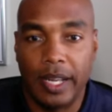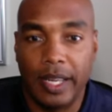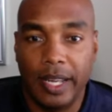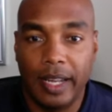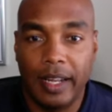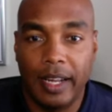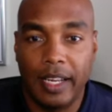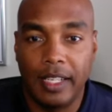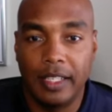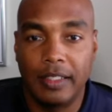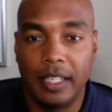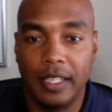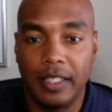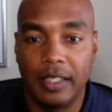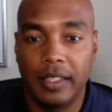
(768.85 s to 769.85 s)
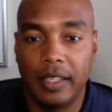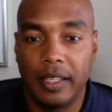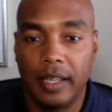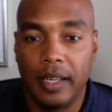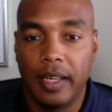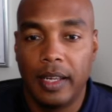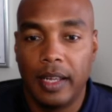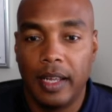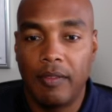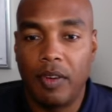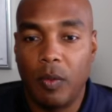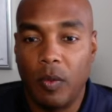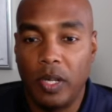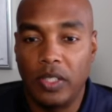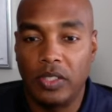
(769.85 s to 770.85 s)
I can't hide it because I need to. If I
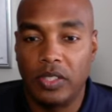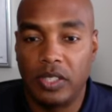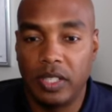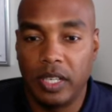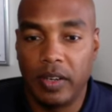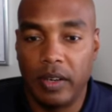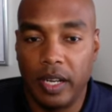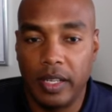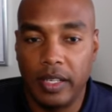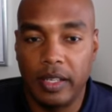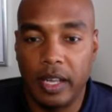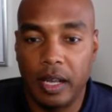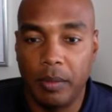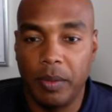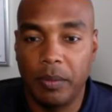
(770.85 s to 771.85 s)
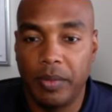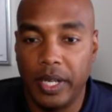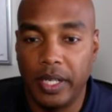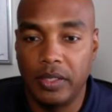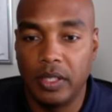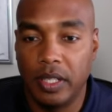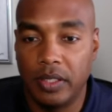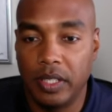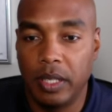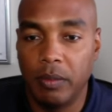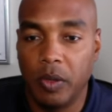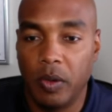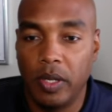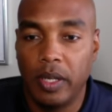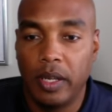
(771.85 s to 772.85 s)
want to share it, I need to copy and paste. So let's keep
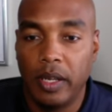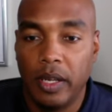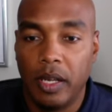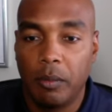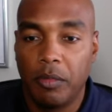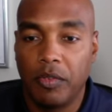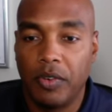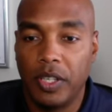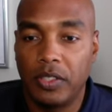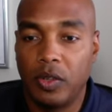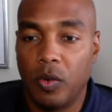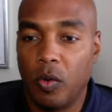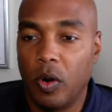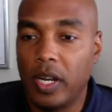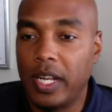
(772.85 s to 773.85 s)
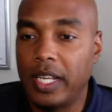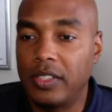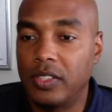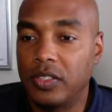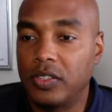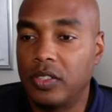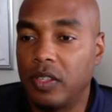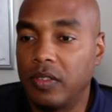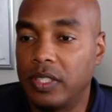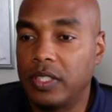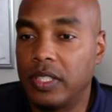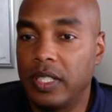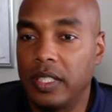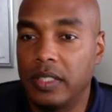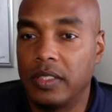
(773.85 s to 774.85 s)
going. Professional organizer
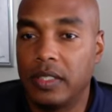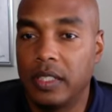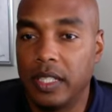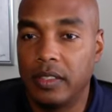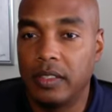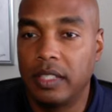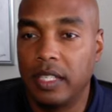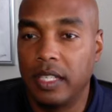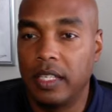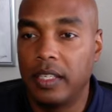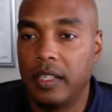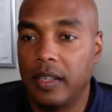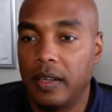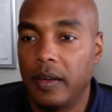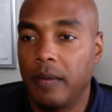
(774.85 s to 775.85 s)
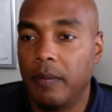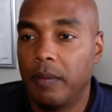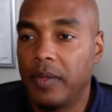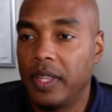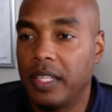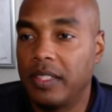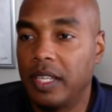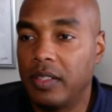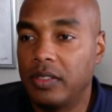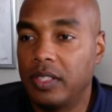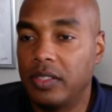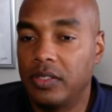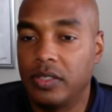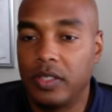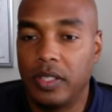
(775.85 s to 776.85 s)
services. Let's see. That sounds
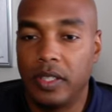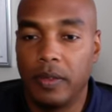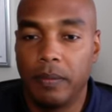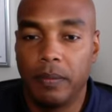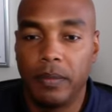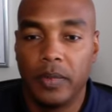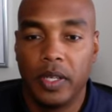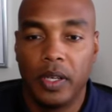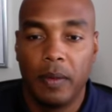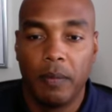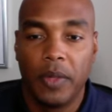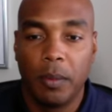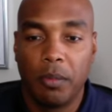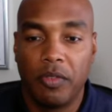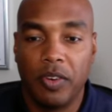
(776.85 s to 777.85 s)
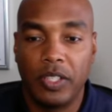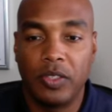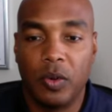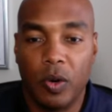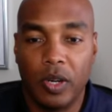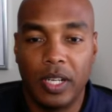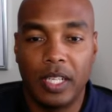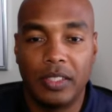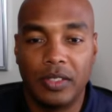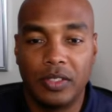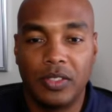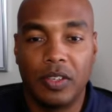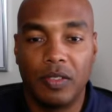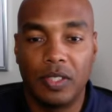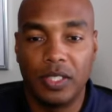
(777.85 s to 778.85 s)
interesting. Professional organizer
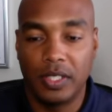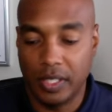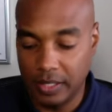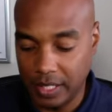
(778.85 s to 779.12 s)
services.